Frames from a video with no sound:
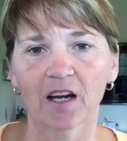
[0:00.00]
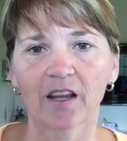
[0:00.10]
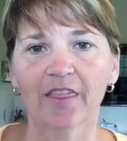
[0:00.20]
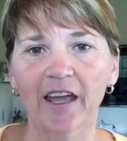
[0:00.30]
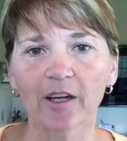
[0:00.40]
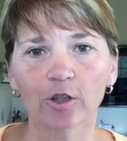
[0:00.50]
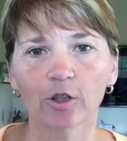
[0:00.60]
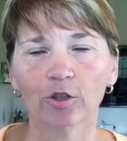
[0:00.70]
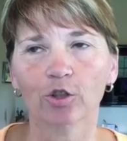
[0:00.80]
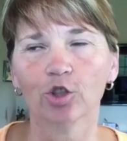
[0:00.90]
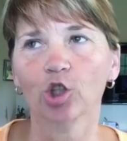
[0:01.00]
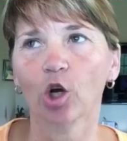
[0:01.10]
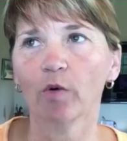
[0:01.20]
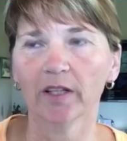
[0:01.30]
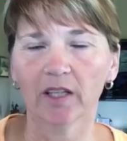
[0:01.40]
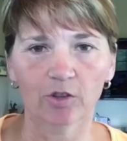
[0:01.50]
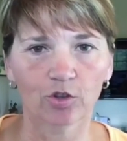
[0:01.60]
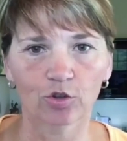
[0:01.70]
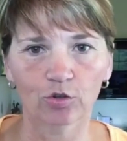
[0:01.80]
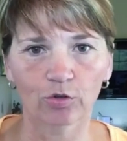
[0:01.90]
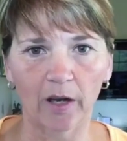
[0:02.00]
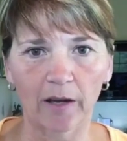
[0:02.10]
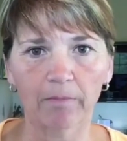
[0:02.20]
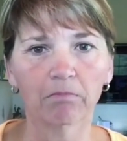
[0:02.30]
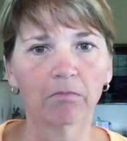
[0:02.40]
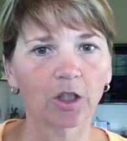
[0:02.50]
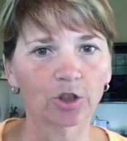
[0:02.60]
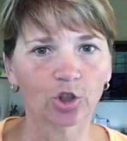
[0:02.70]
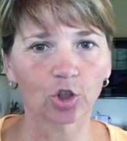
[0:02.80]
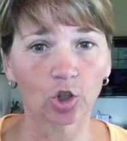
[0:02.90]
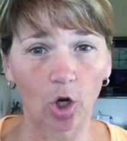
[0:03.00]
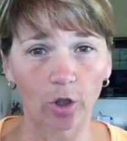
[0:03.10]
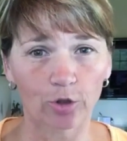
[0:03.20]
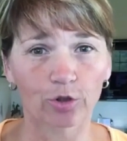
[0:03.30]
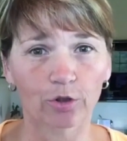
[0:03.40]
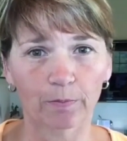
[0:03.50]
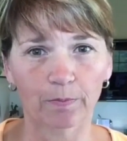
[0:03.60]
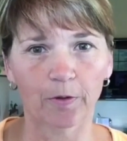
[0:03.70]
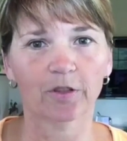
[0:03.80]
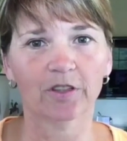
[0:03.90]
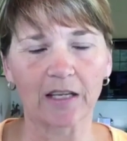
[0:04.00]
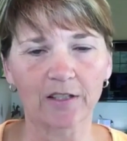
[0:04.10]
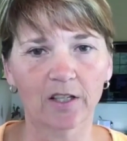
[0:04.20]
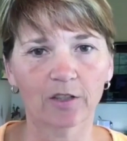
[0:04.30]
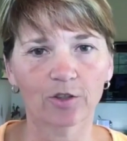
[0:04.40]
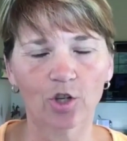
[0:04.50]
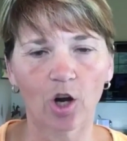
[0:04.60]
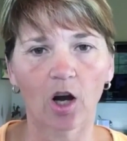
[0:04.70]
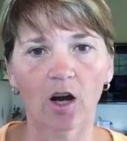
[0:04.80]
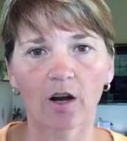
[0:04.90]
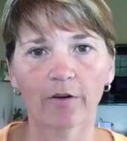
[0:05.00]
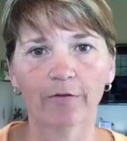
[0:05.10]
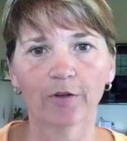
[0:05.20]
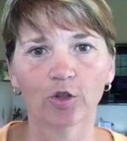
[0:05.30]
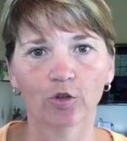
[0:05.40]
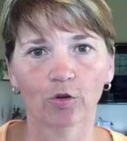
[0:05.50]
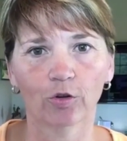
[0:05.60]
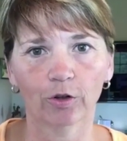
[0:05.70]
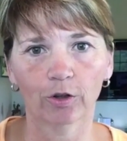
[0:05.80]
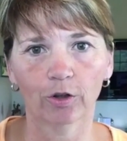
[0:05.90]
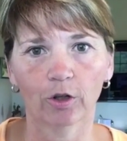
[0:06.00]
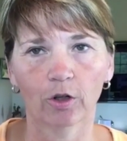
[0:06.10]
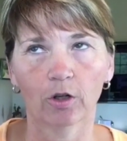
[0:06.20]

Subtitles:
they are showing it to a much larger percentage of your